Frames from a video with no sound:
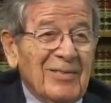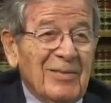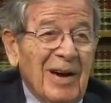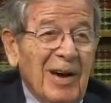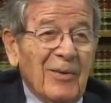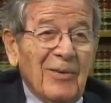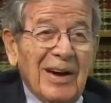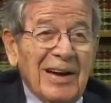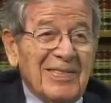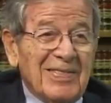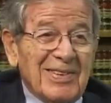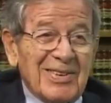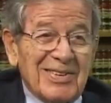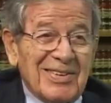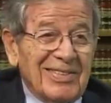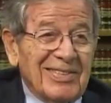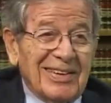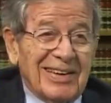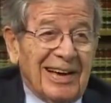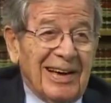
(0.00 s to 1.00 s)
My wife
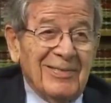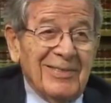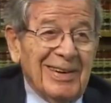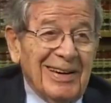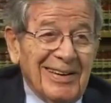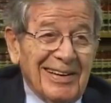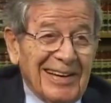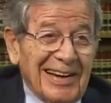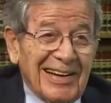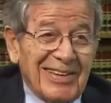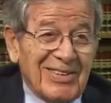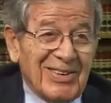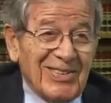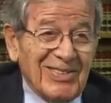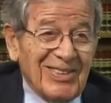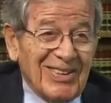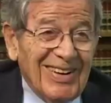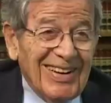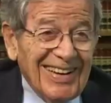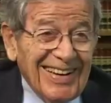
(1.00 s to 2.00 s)
doesn't think I'm
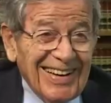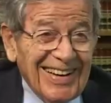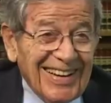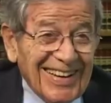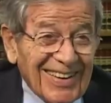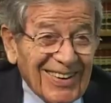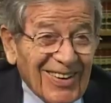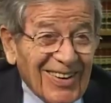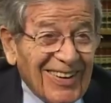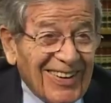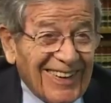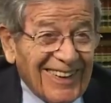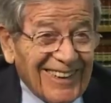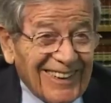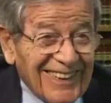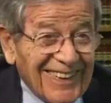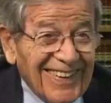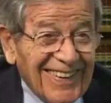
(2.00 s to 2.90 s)
intellectual at all,